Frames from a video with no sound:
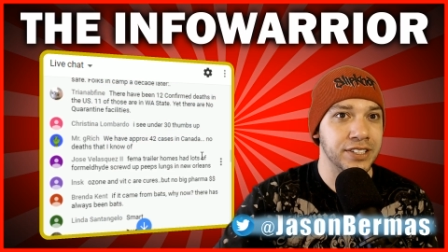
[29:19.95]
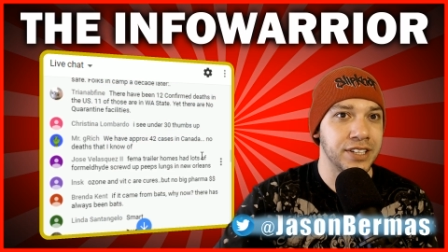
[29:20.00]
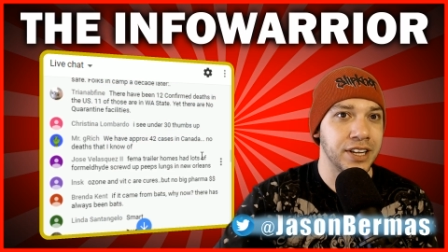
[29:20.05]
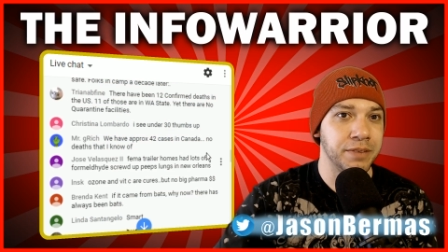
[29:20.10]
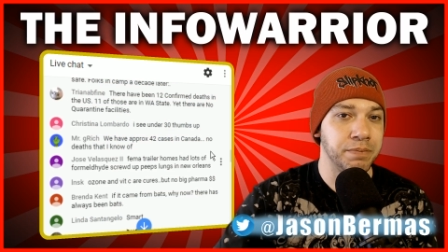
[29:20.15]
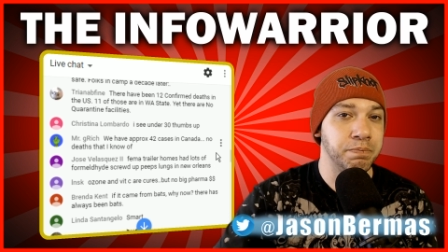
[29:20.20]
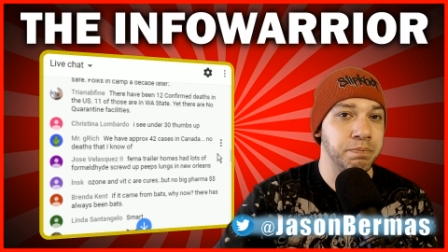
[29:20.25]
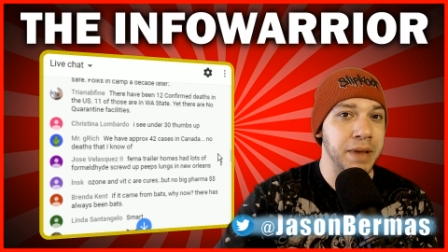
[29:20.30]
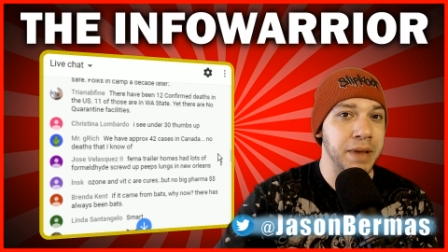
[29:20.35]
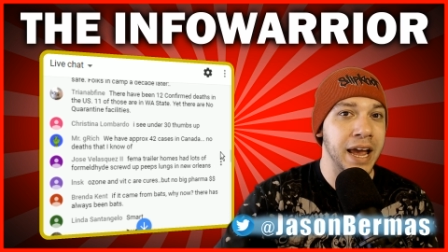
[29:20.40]
I'm
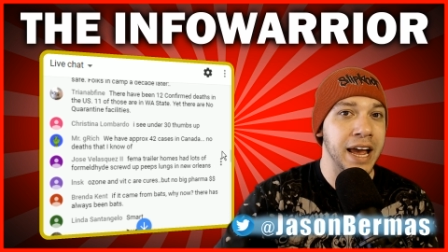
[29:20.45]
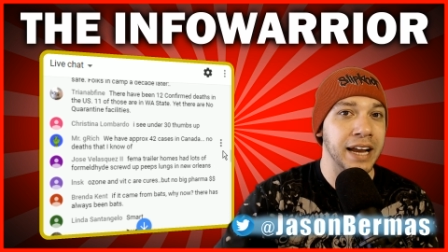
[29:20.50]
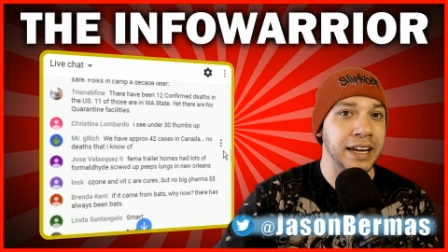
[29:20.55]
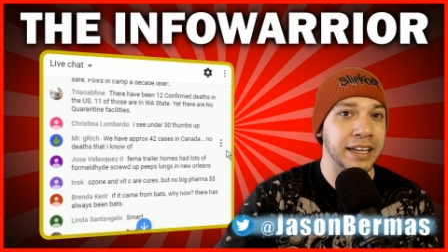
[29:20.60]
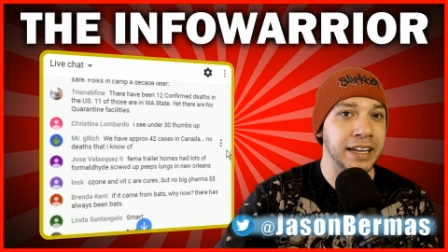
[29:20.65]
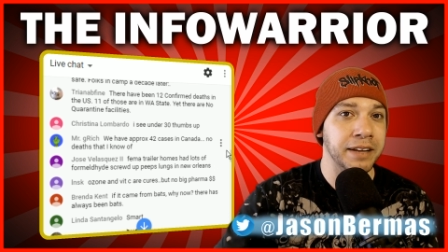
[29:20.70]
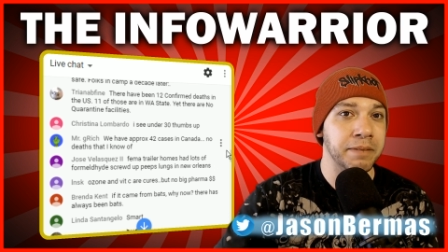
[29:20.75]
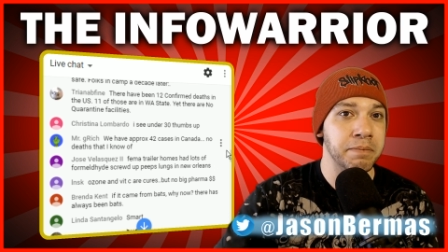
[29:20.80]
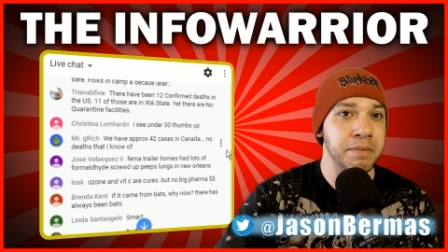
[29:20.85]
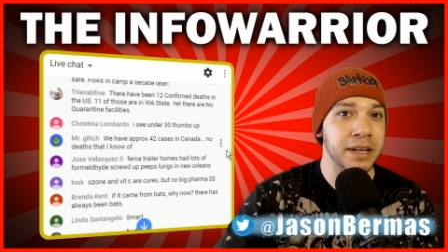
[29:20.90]
adding
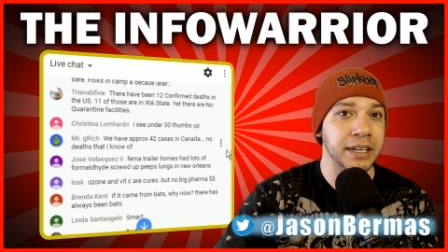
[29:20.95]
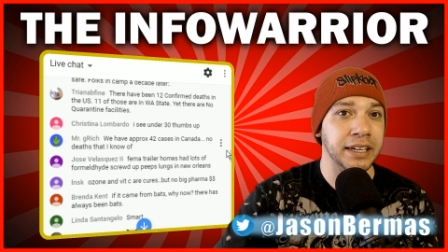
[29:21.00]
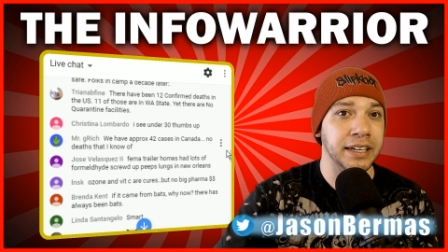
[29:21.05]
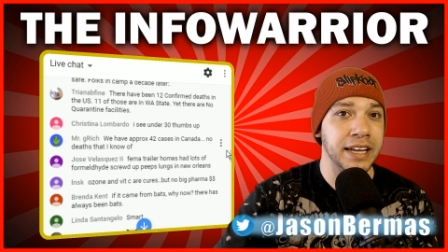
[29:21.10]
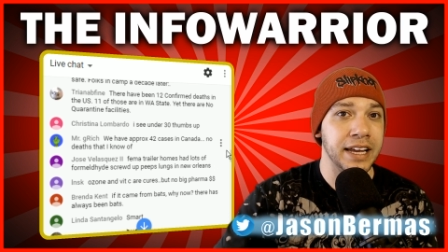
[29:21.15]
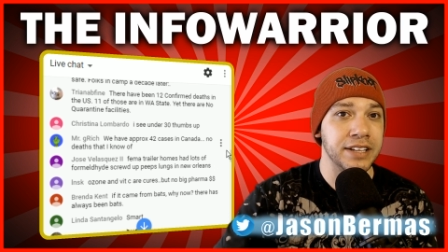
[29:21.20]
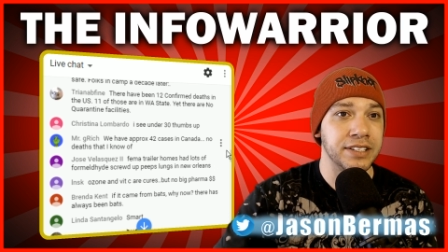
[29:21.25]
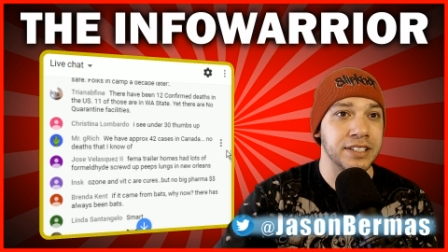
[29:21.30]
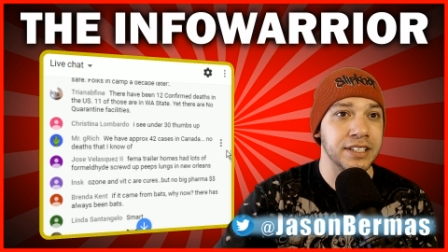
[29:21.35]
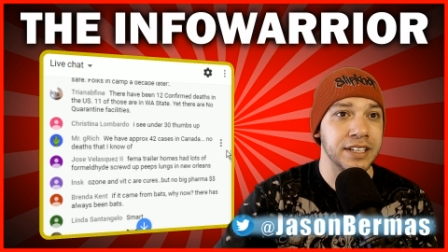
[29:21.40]
admitted
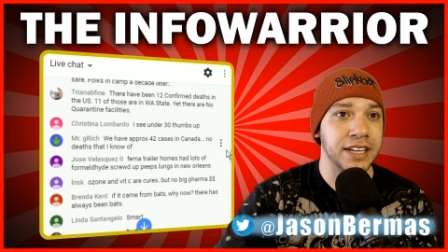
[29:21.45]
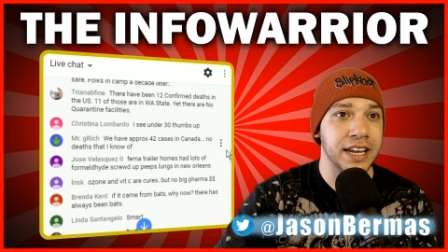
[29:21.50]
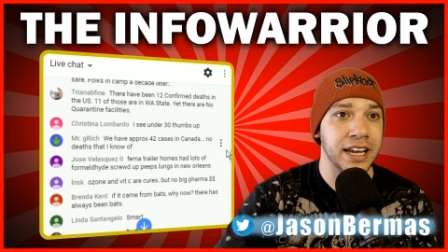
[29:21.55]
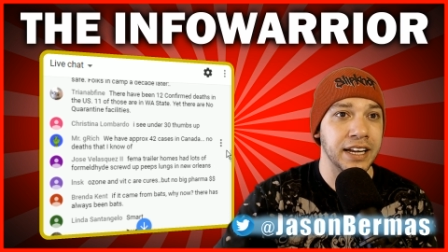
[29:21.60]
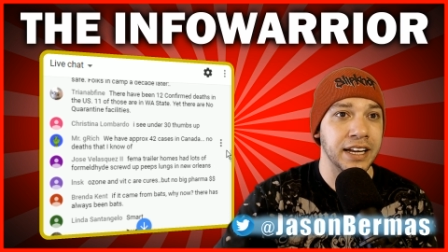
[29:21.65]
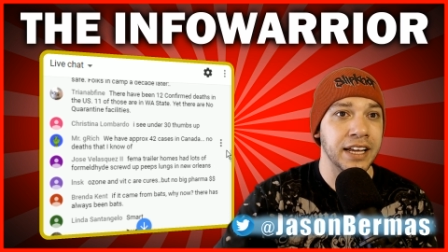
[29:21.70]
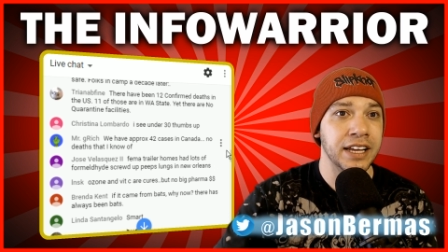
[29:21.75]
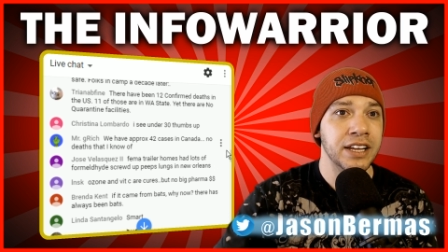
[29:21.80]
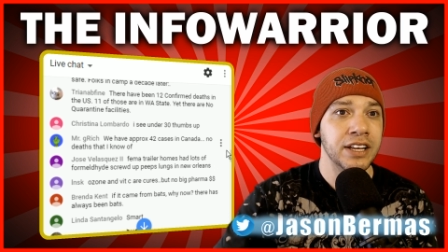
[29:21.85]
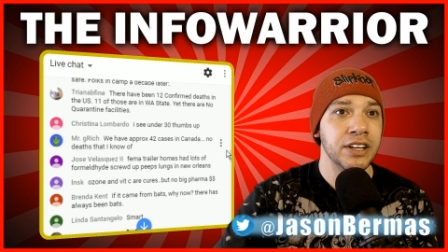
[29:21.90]
cases in
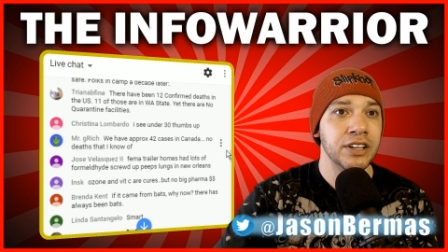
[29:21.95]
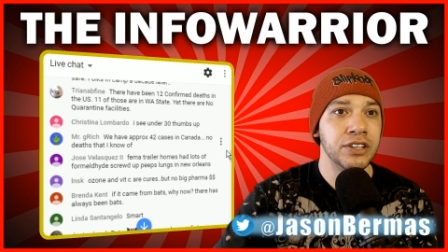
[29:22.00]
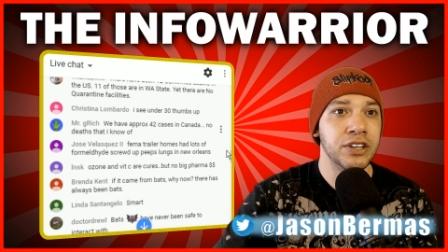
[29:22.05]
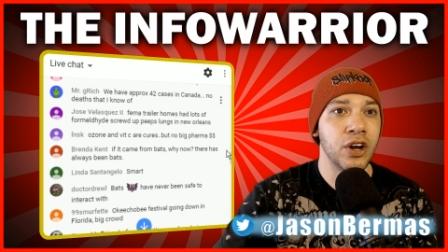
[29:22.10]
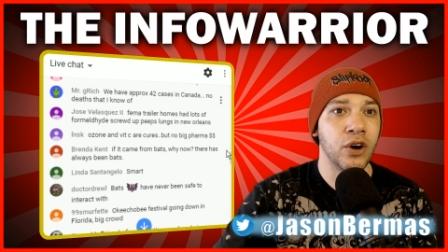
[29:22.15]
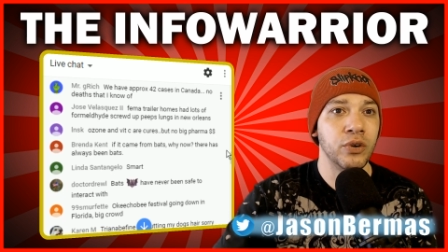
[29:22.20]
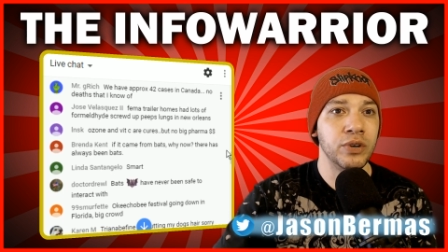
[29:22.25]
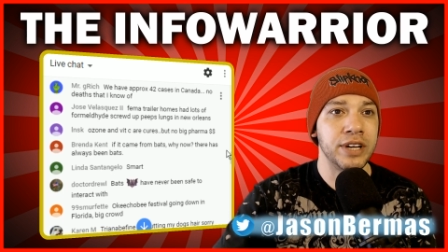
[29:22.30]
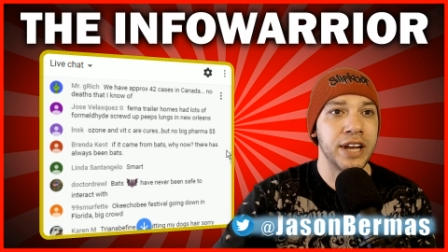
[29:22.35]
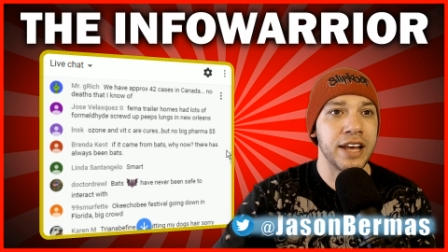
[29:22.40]
Canada.
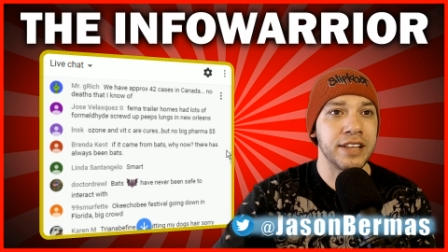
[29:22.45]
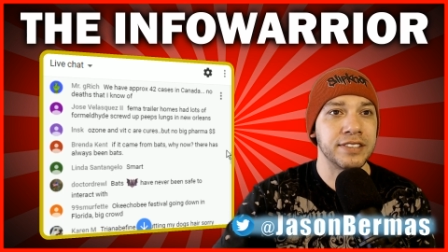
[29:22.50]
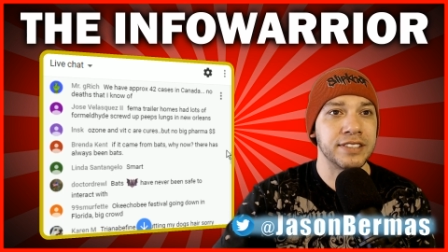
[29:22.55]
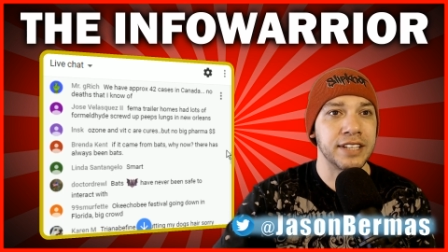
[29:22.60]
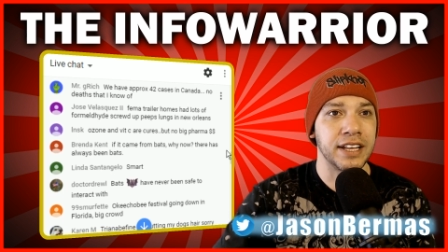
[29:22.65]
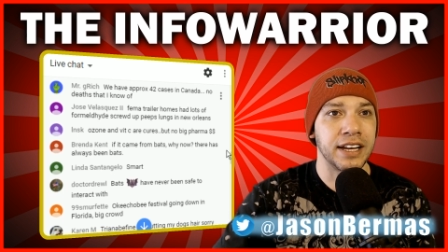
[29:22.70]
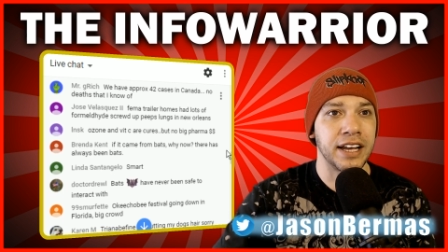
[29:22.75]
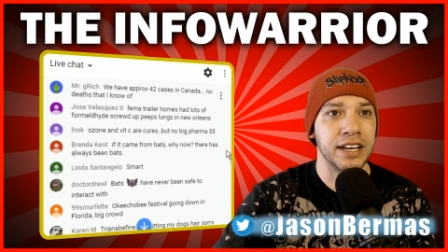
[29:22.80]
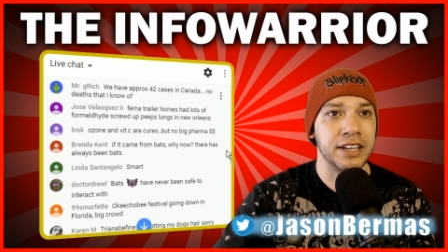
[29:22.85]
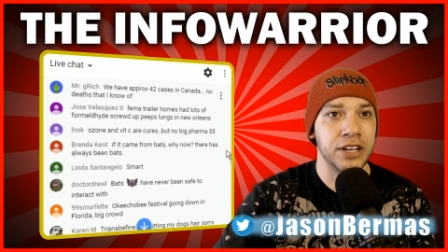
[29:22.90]
No deaths
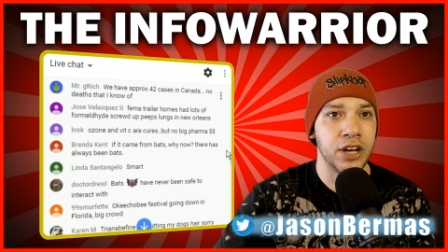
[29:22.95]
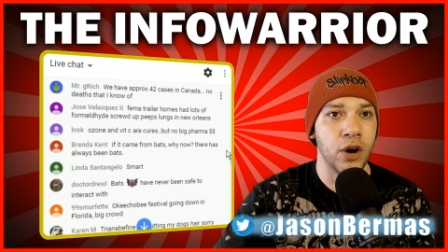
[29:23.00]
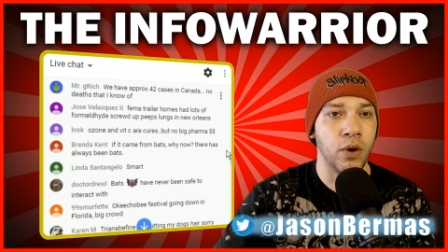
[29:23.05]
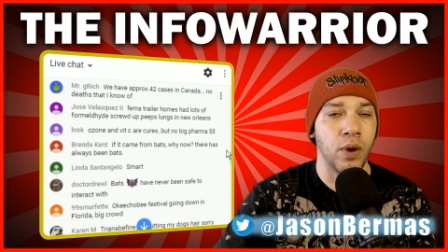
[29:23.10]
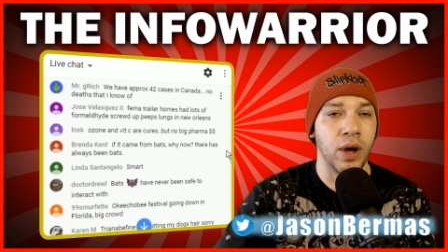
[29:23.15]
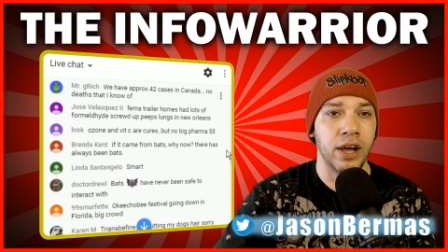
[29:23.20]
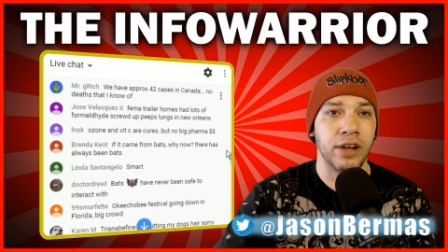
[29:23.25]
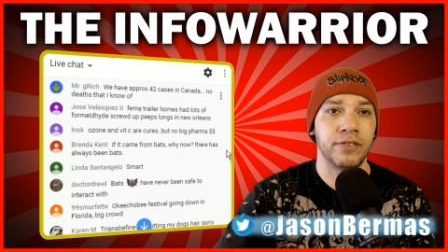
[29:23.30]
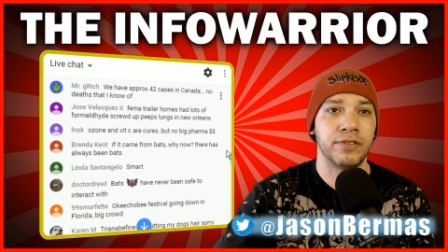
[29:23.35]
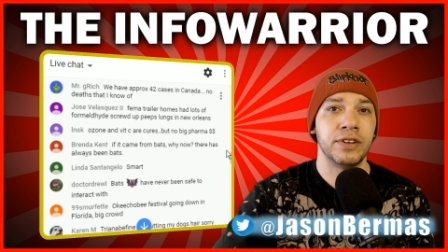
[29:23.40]
that I know
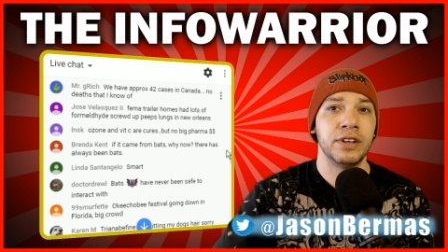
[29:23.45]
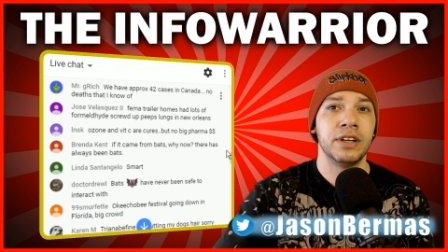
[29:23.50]
of.